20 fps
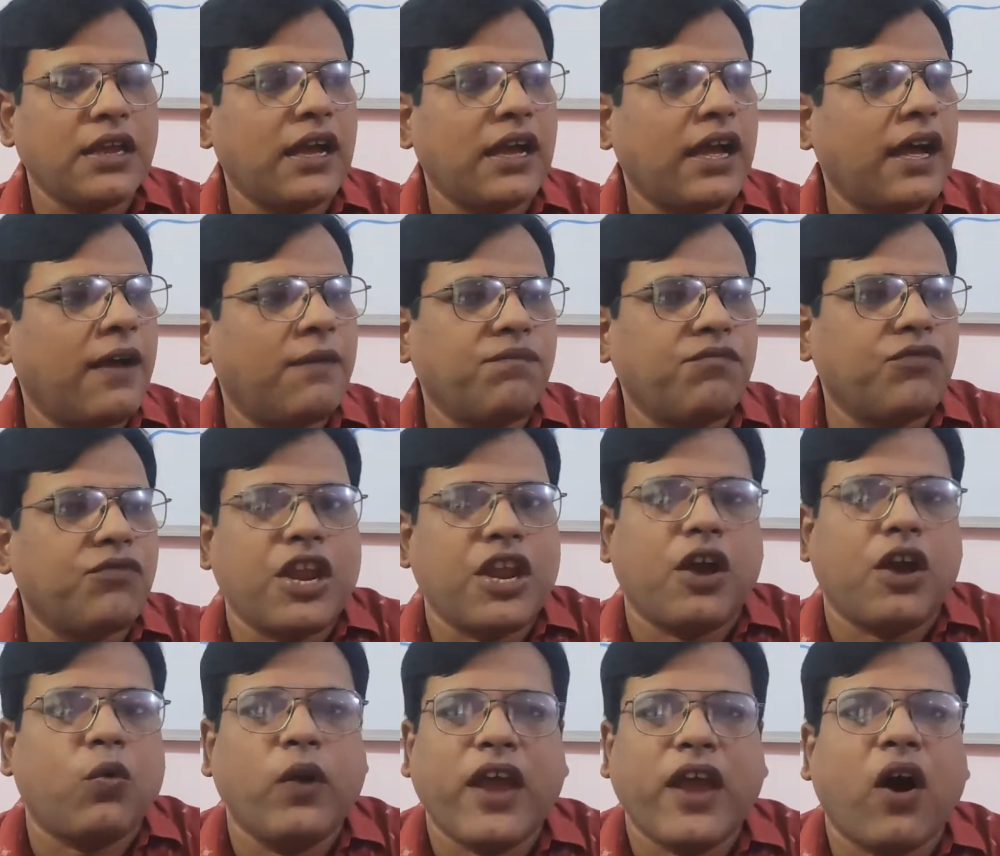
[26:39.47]

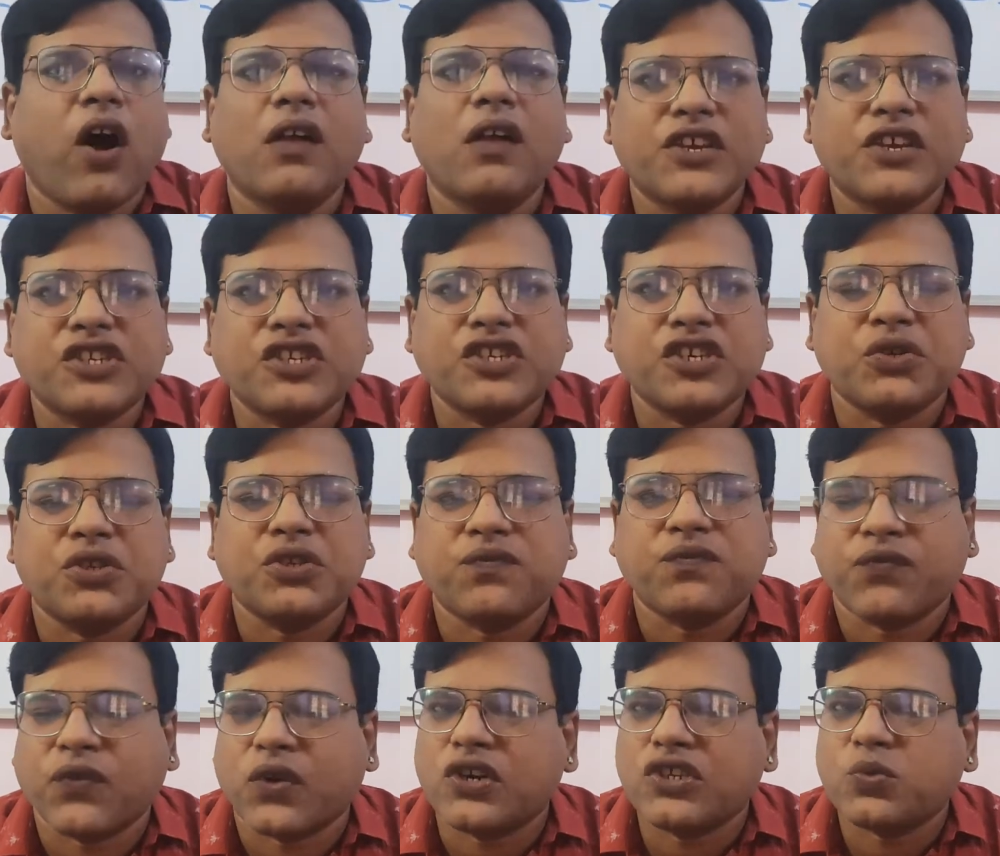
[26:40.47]
we always use
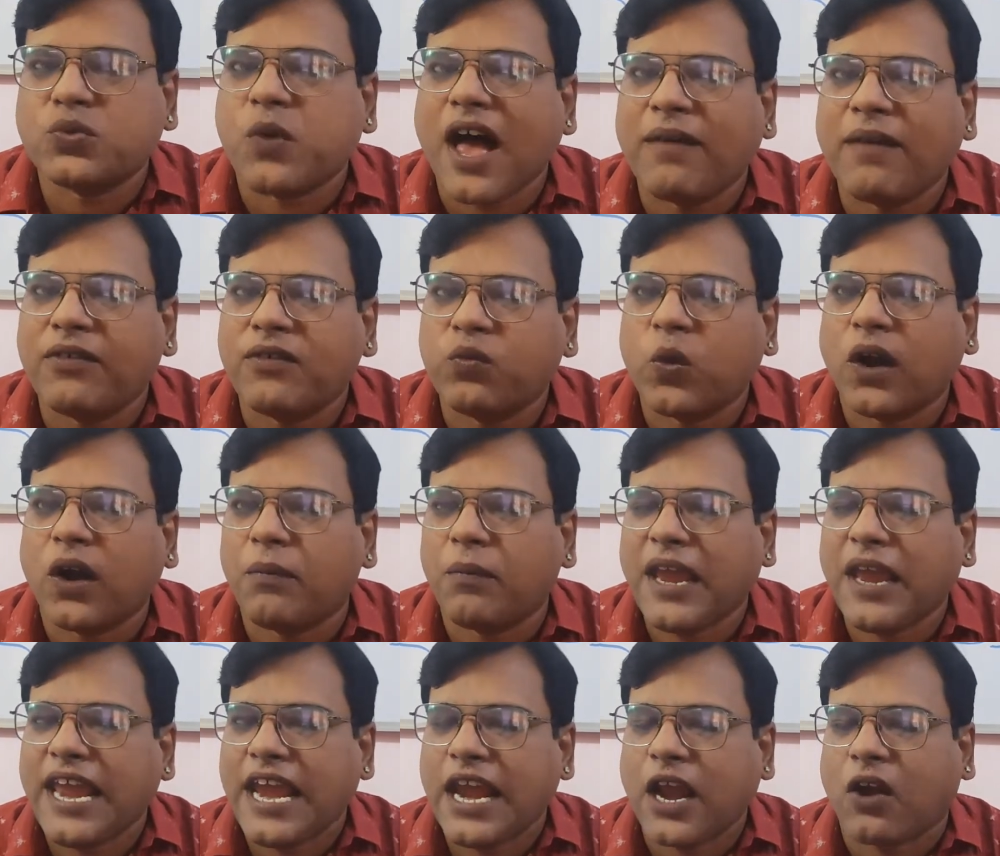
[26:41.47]
first form of verb
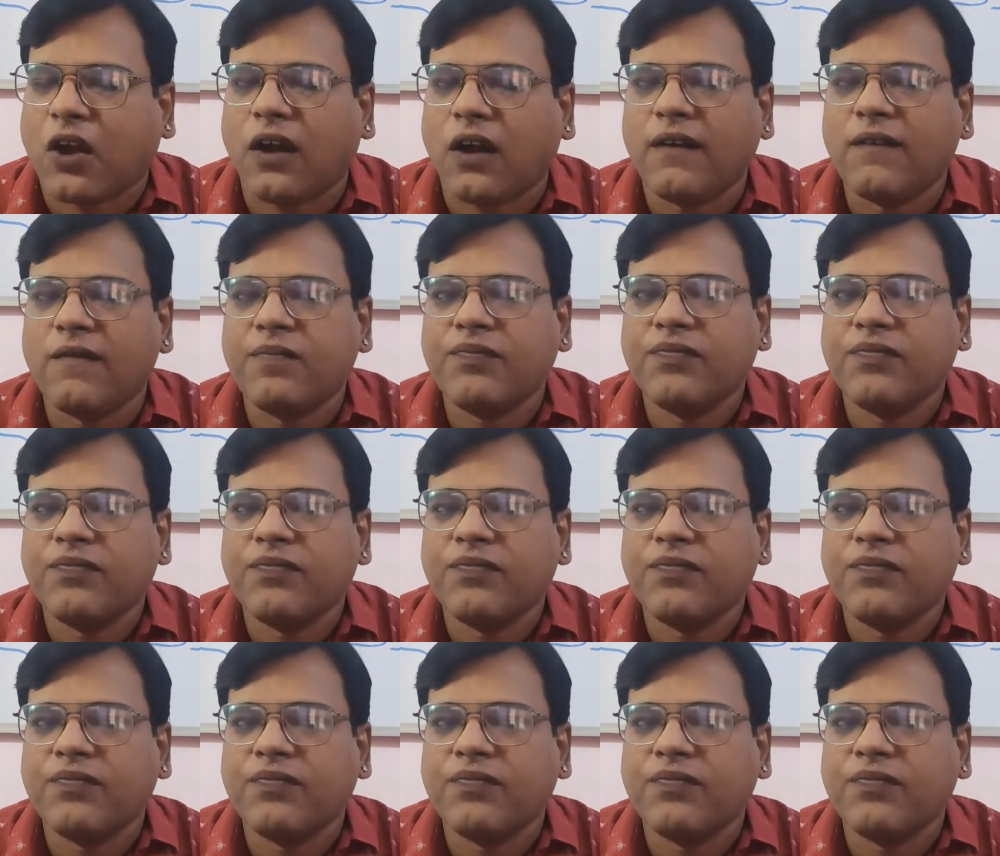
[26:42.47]
here.